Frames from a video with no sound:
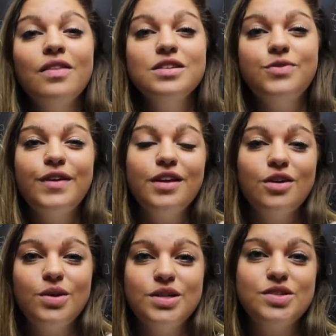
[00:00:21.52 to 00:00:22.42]
this
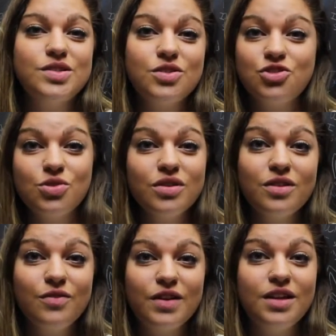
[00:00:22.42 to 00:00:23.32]
video is just a short
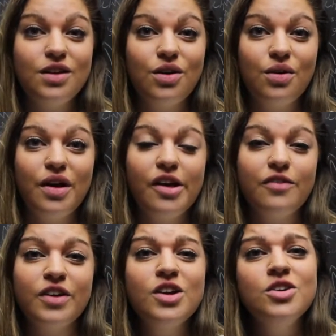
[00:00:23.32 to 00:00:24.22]
little video
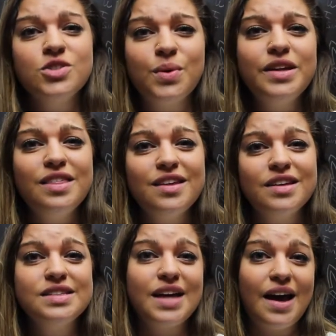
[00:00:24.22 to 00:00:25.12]
of twenty
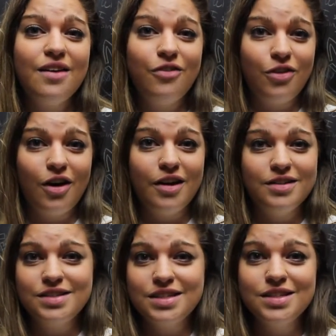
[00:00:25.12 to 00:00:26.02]
things I've
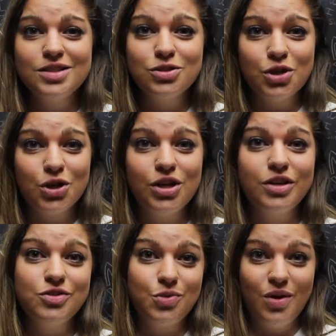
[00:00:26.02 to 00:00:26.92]
thought since
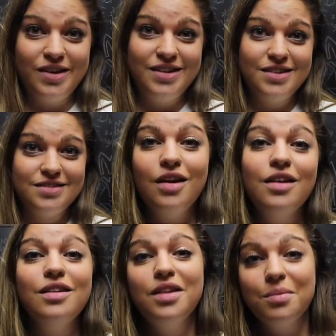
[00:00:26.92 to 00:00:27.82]
turning twenty.
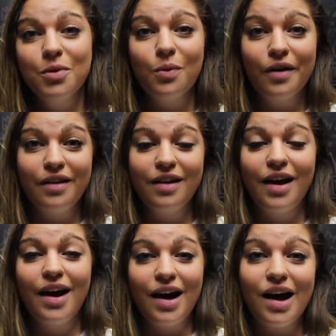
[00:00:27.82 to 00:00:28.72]
Number one,
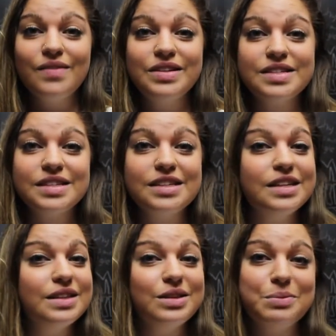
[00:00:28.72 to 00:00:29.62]

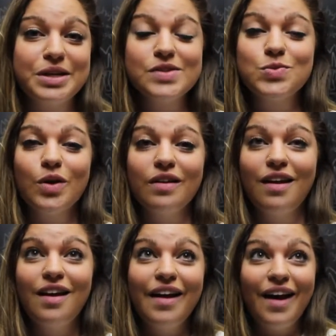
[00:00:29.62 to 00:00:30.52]
obviously the biggest
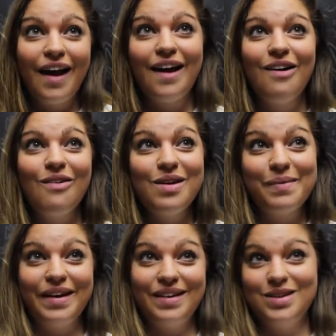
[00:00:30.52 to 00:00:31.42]
one. How
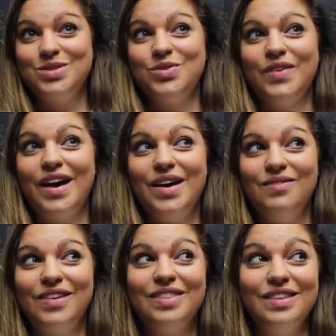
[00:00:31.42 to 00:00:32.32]
am I gonna
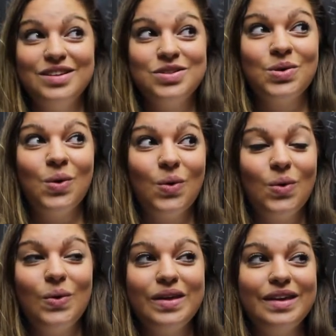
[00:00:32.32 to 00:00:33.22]
survive this
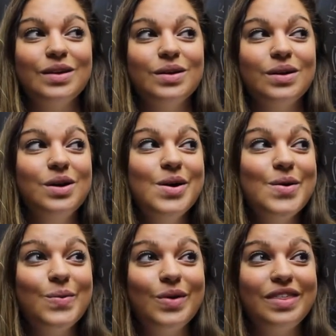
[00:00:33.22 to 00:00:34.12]
whole year
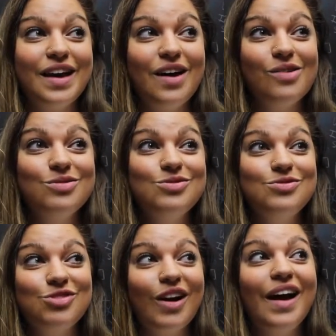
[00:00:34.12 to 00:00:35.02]

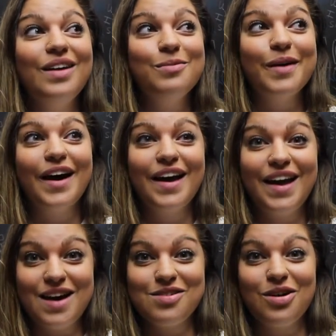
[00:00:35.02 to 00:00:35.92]
without trying to
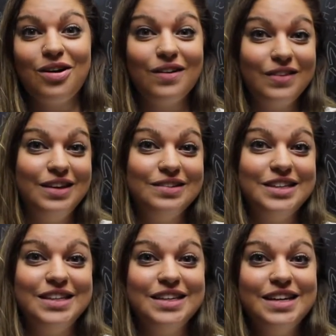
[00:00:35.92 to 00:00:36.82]
buy alcohol
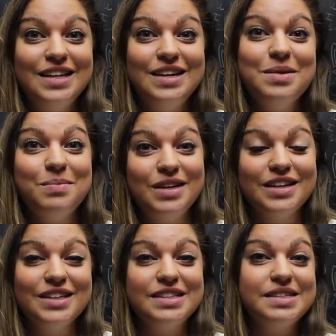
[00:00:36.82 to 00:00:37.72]
legally?
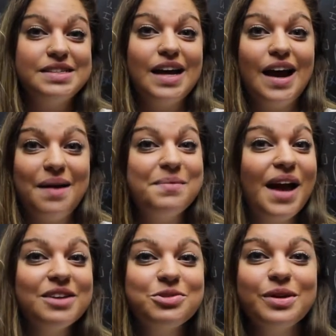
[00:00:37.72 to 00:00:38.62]
Because I'm
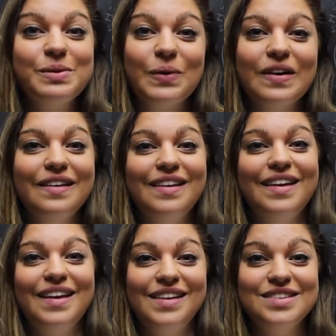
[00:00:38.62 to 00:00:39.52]
not twenty-one
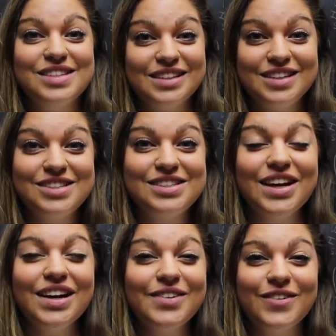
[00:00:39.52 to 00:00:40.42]
and it's gonna
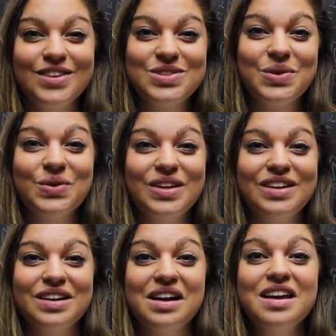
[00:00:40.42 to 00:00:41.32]
suck for this whole
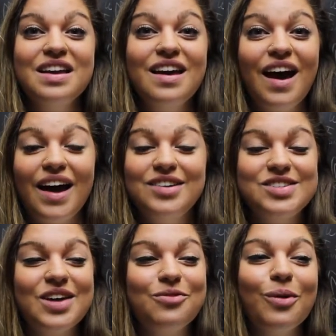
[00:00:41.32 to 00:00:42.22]
year. I
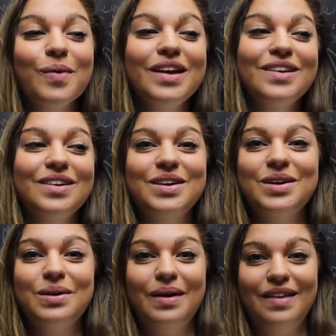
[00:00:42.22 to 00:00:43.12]
just have one more year to
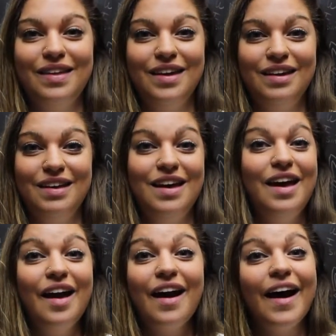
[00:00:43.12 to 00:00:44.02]
go and then
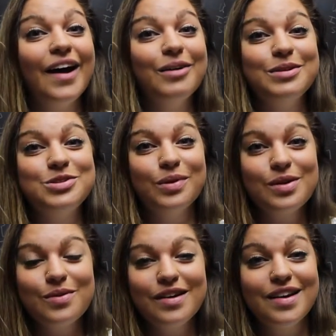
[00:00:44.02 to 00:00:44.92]
I'll be
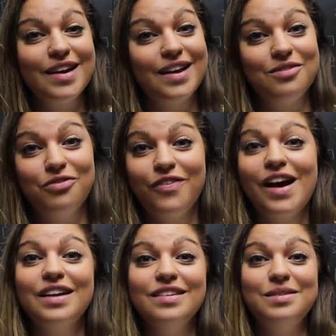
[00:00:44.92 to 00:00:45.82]
twenty-one and I can
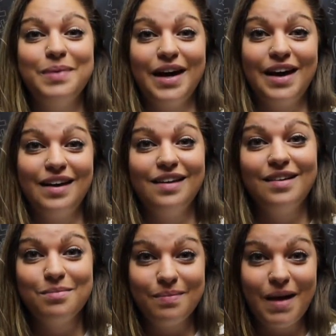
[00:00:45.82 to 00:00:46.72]
finally
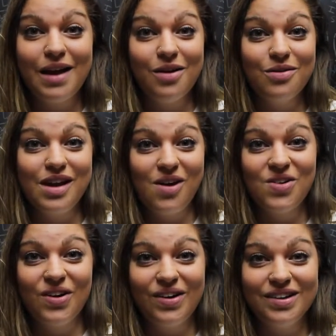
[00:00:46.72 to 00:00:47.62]
buy my own
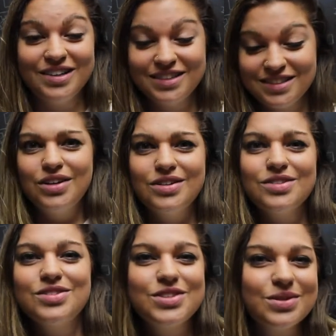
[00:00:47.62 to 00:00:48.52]
alcohol.
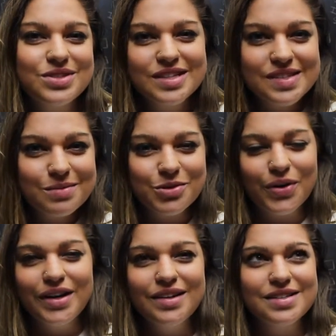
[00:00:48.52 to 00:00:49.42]
So since I'm
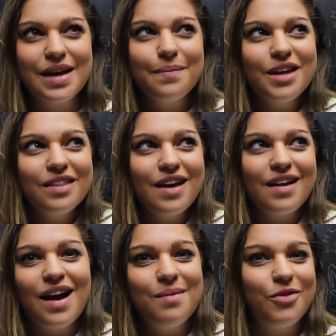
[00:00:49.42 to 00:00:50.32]
twenty, does that mean
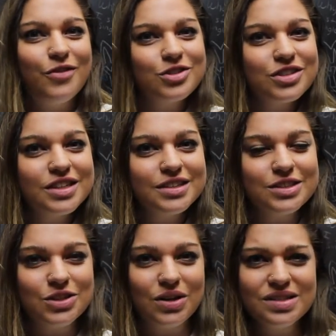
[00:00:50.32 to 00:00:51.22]
like I'm officially
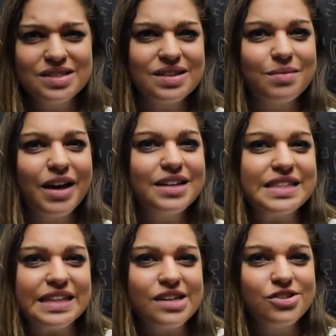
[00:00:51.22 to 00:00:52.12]
an adult since I'm not
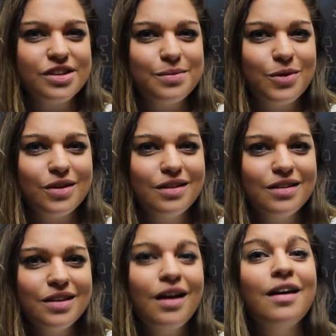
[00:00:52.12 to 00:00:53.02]
a teenager anymore?